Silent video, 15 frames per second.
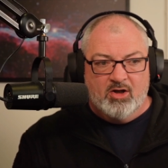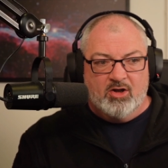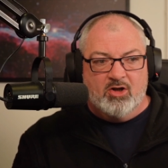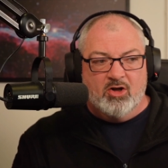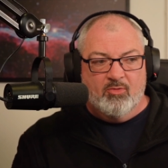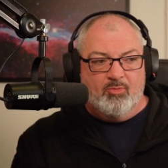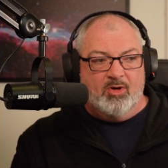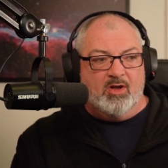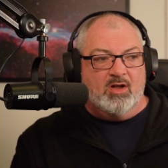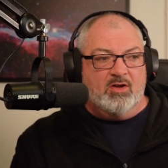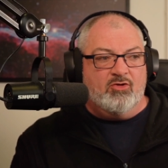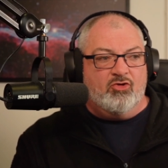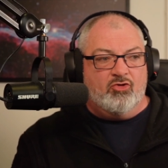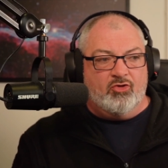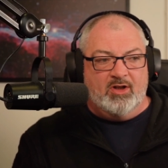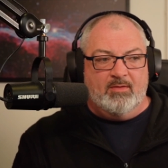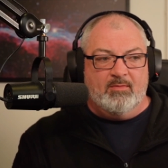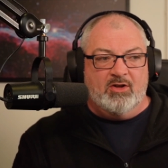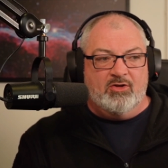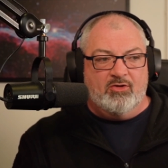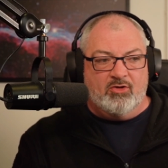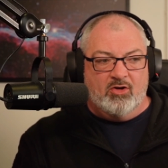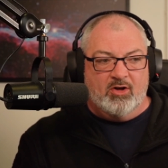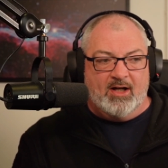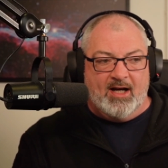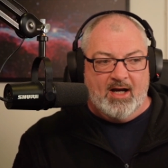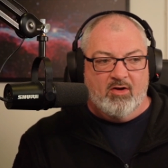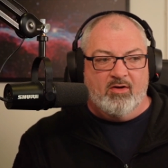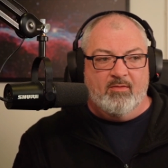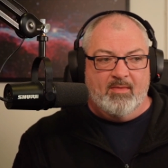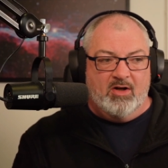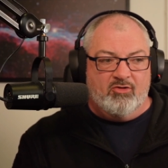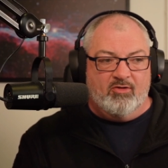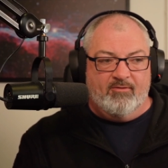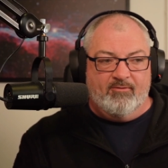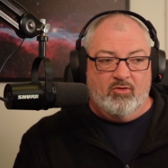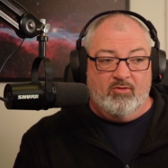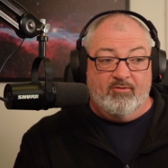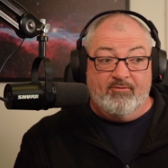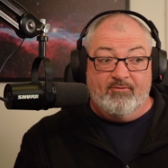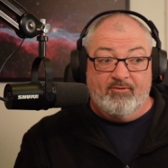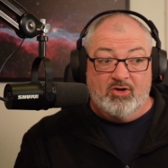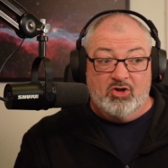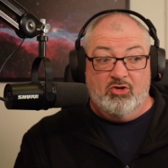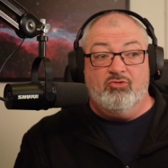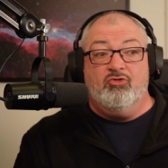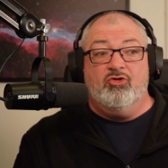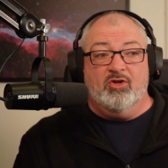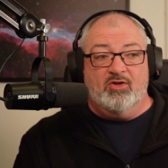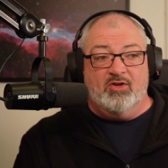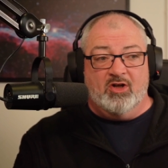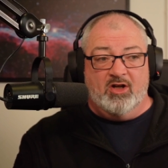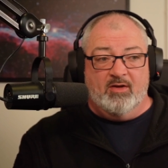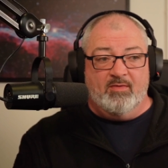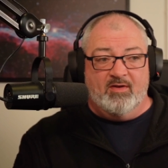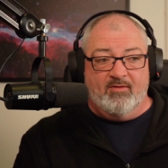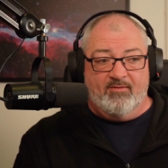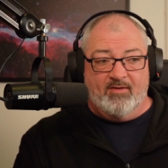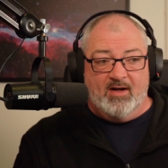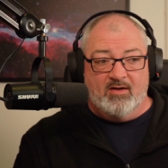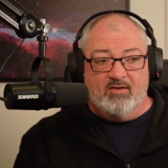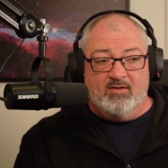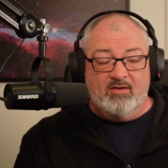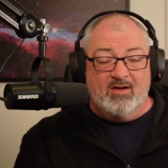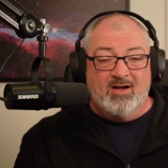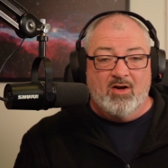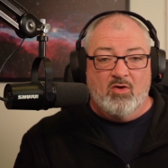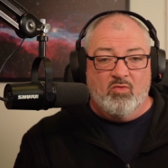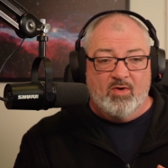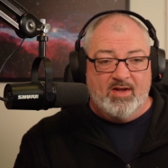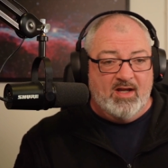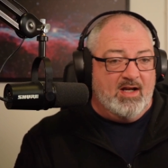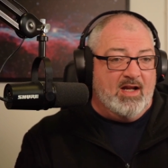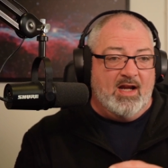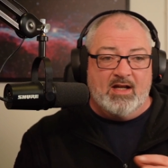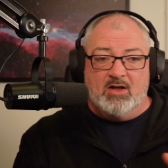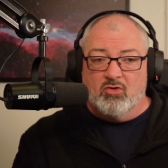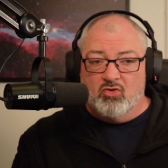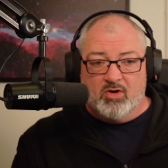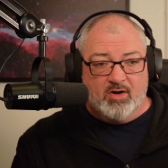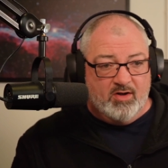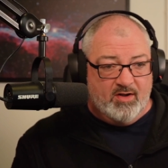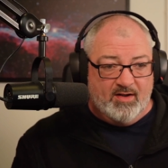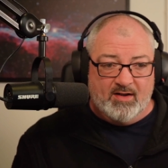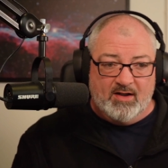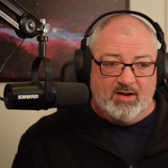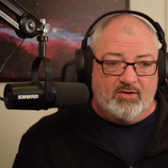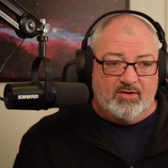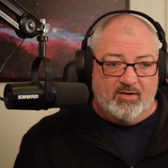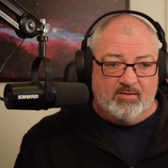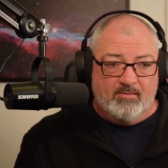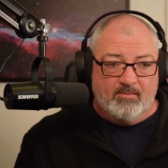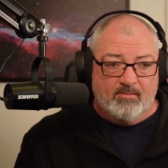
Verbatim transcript: could be an extremely strong countermeasure for future cyber defense within any organization?